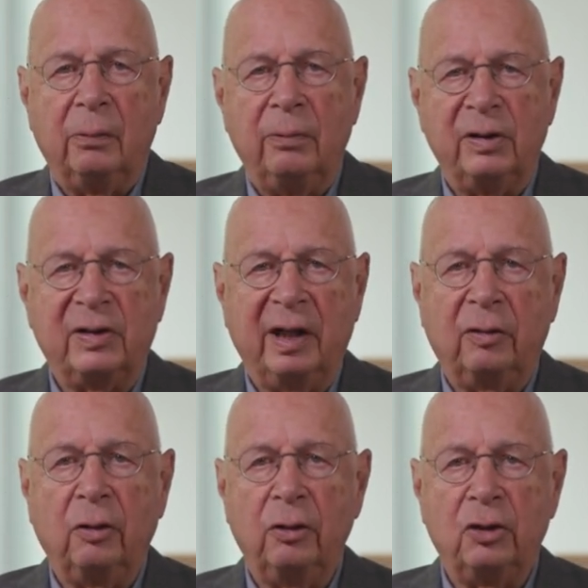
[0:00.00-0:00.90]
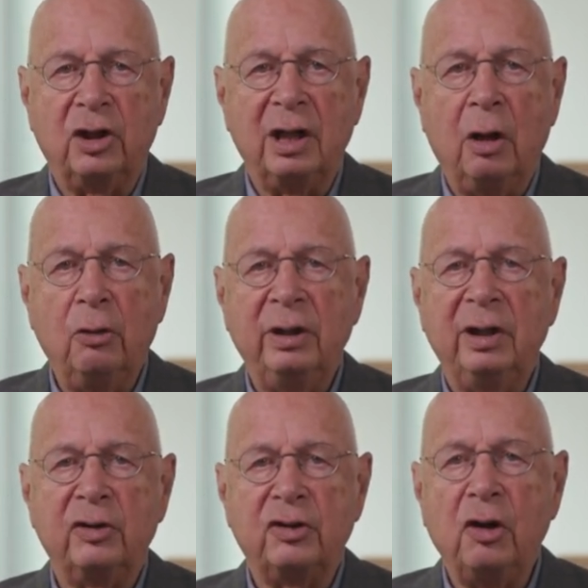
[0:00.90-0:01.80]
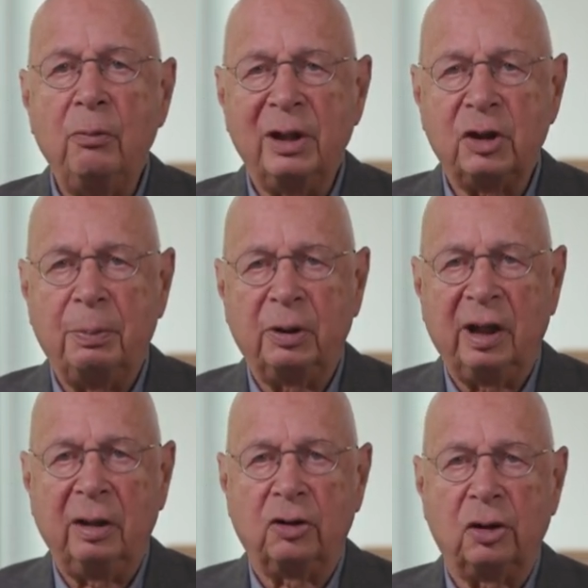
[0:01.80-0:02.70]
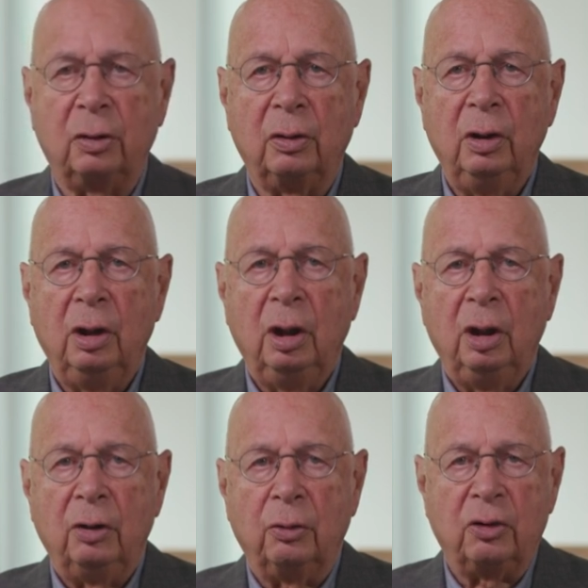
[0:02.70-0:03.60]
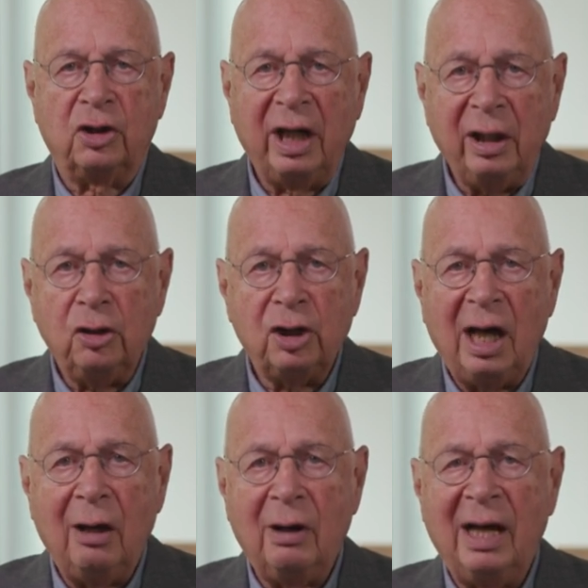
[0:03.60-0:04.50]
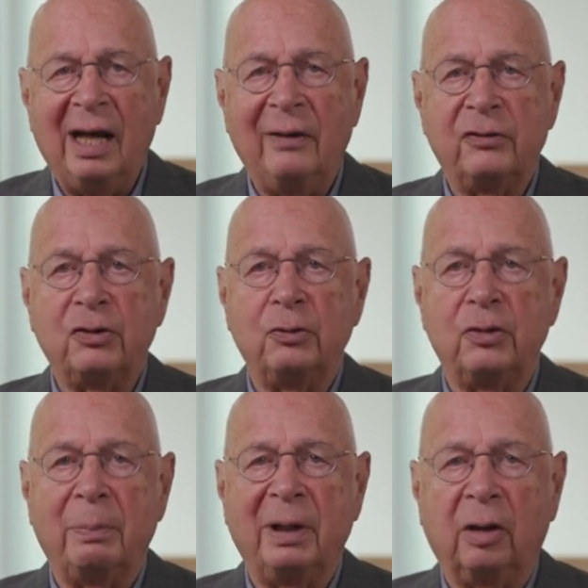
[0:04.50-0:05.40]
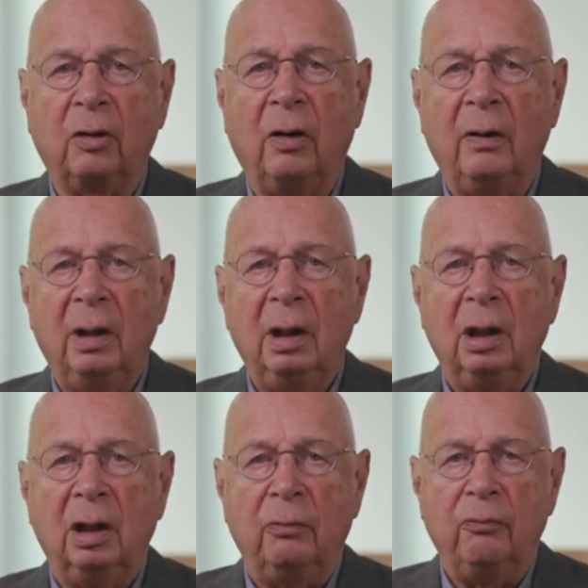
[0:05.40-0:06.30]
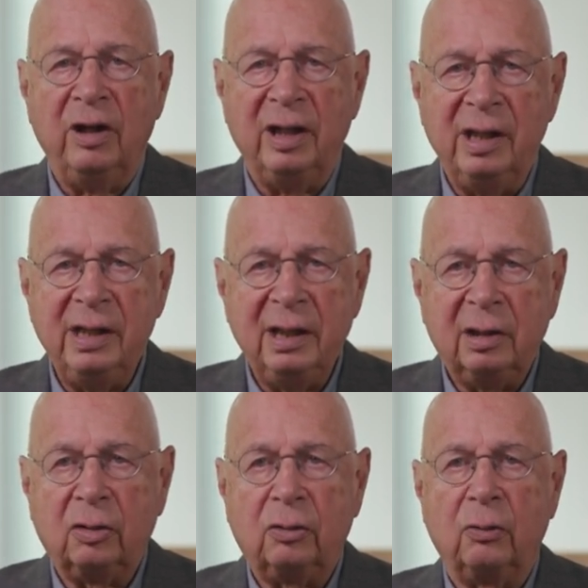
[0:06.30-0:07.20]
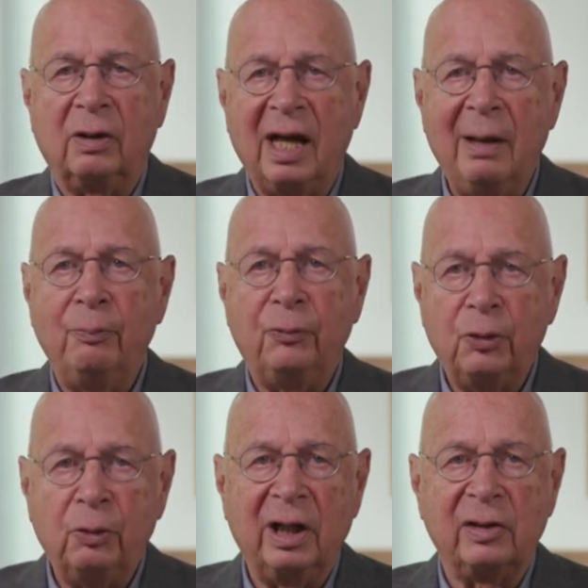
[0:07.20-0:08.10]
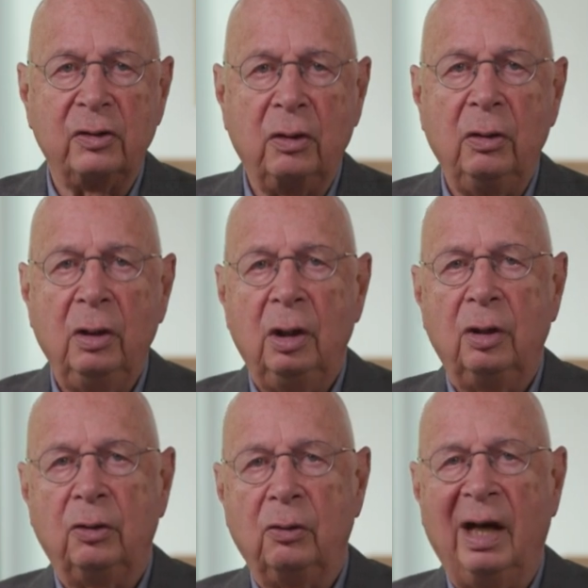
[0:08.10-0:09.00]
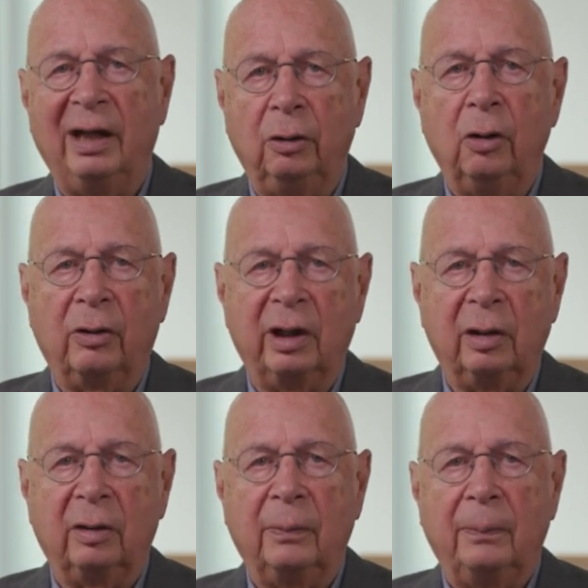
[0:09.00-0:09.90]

with technology holding so much potential to change our lives to the better, we need to come together to unlock it.